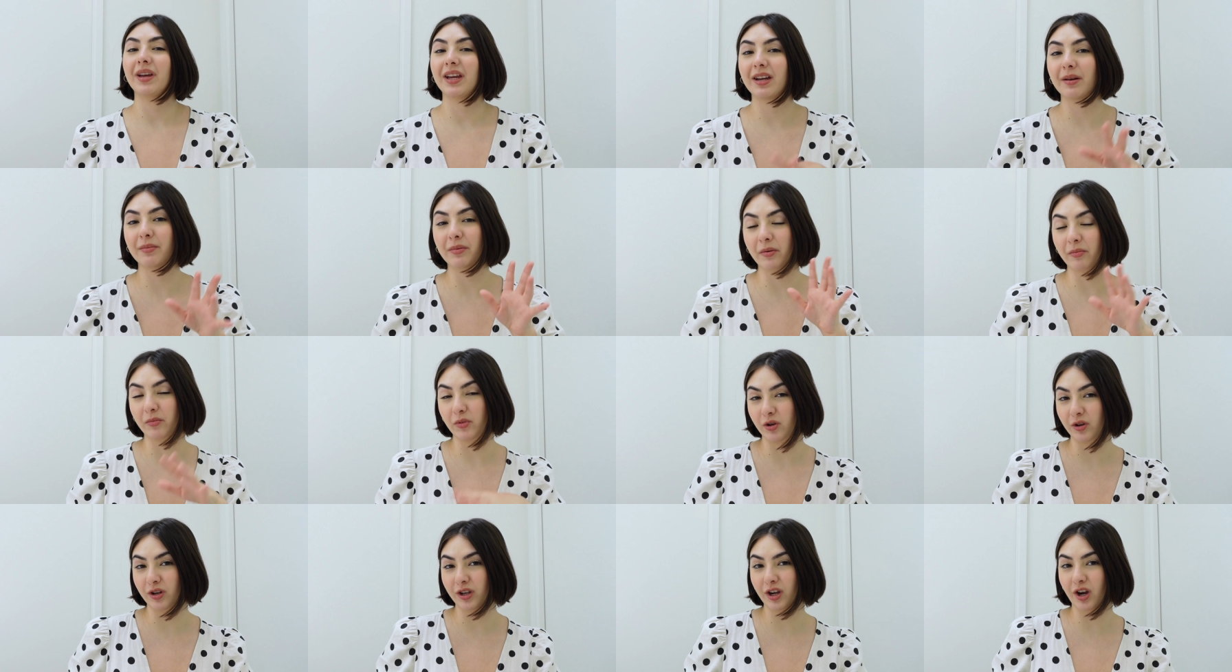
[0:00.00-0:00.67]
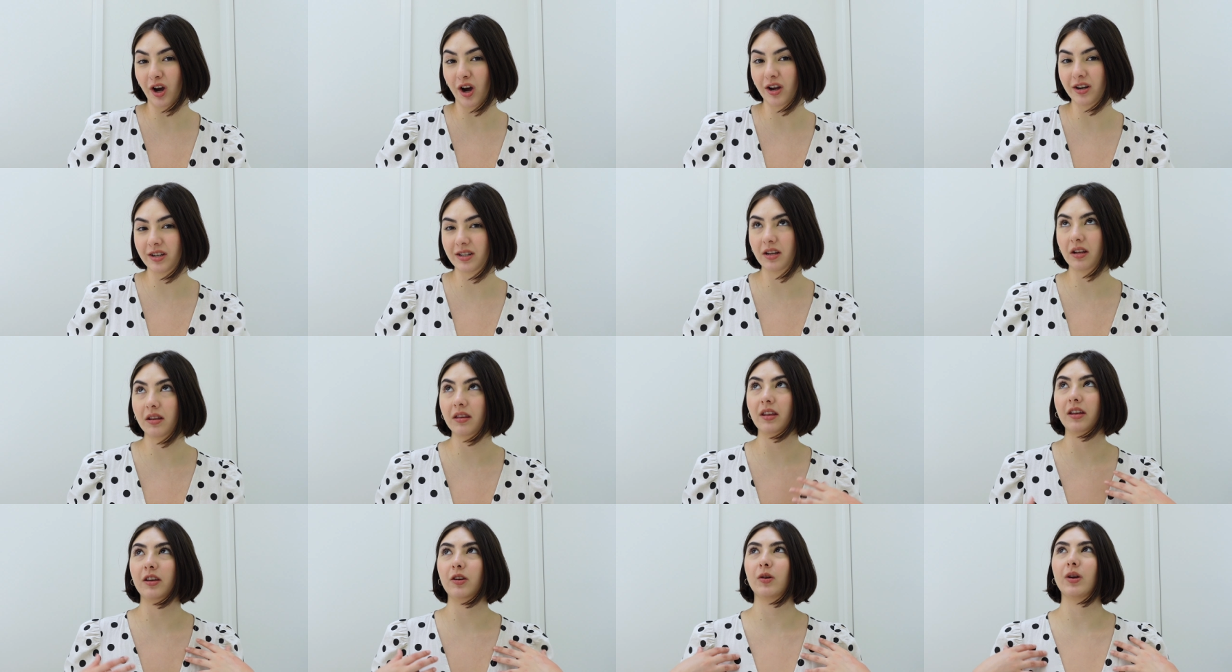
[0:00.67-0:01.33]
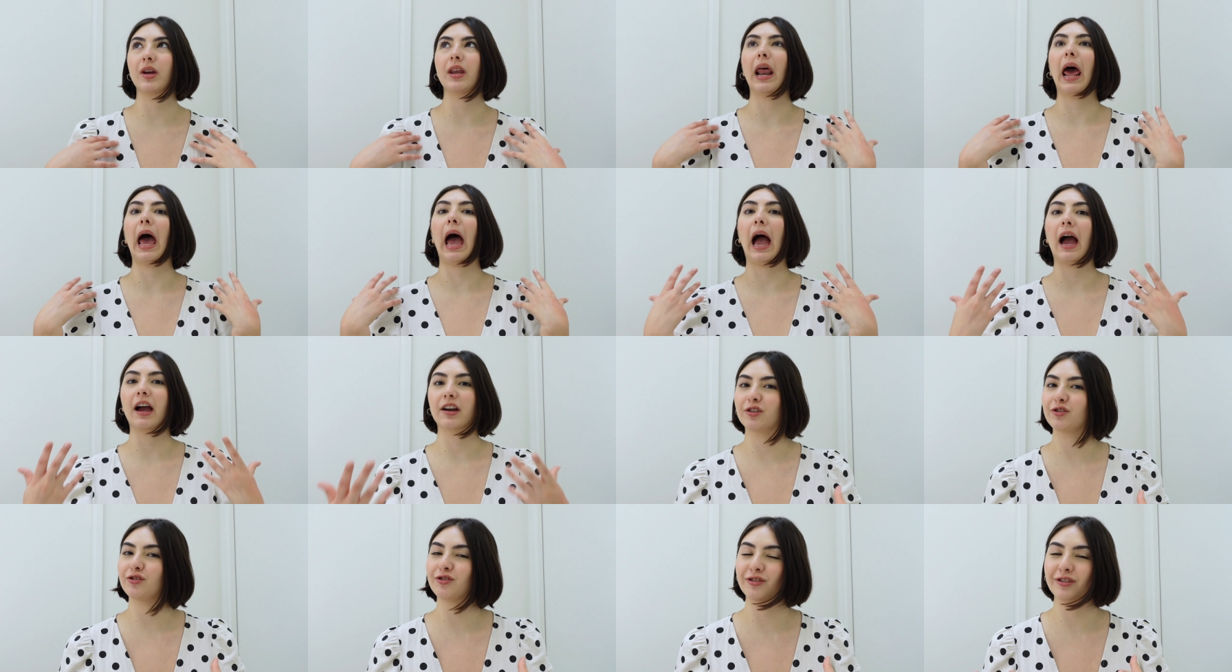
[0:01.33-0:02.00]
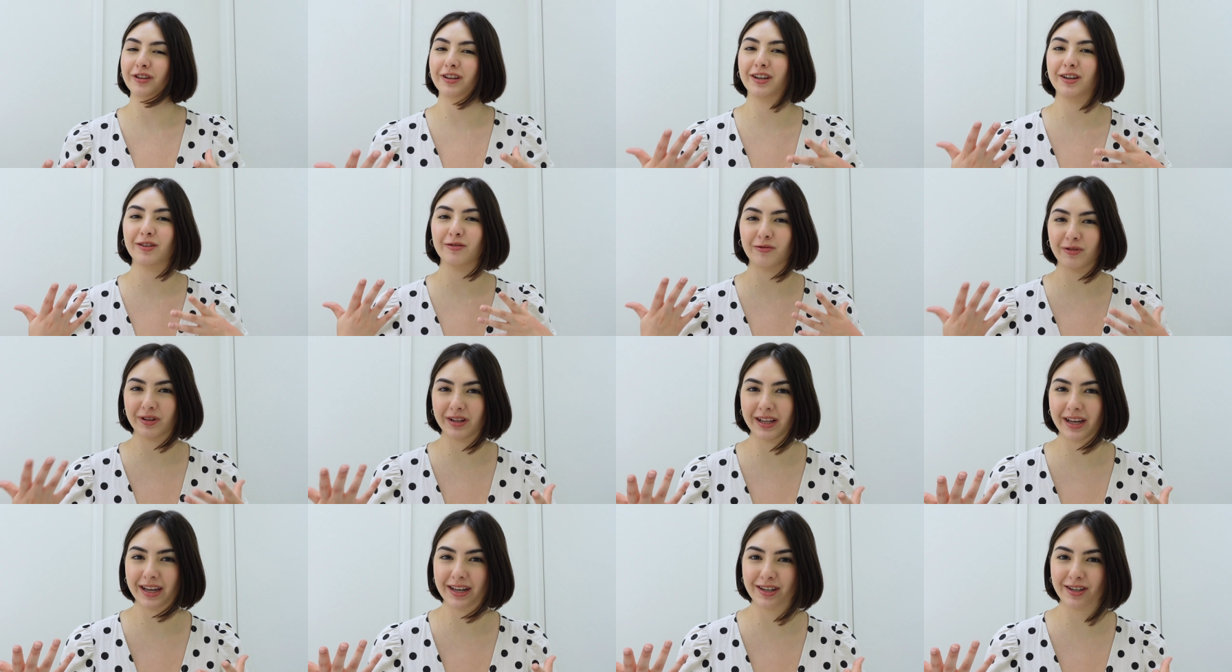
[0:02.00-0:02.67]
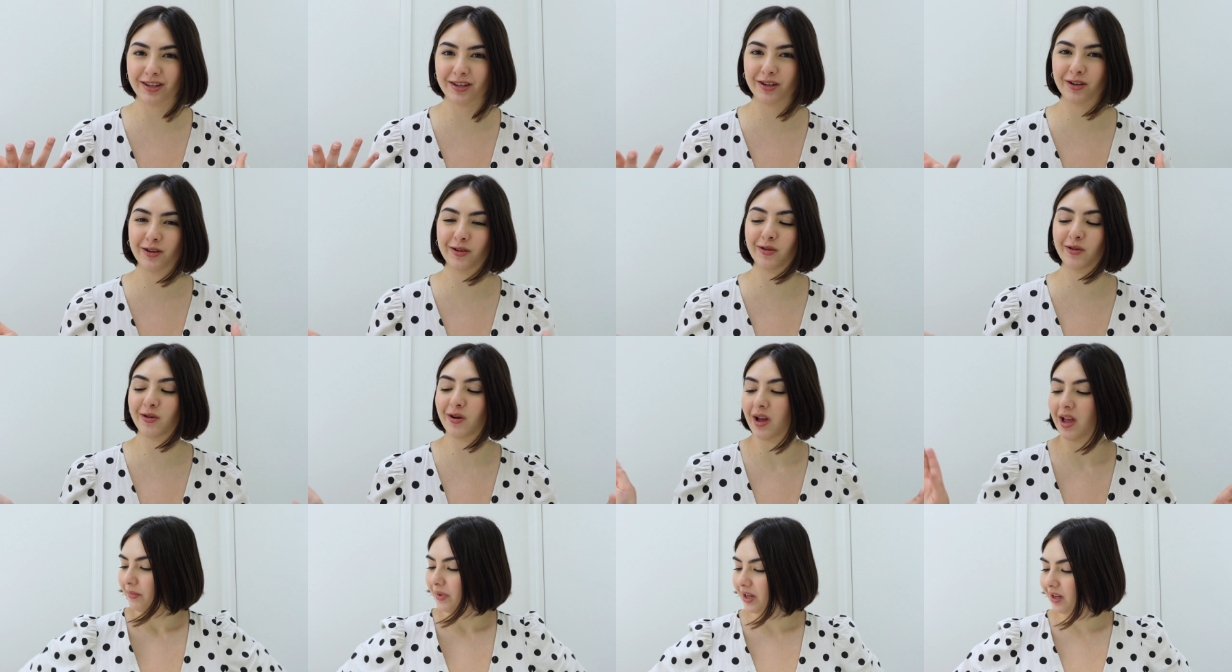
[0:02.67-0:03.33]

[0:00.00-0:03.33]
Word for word: makeup and beauty content that you can actually relate to.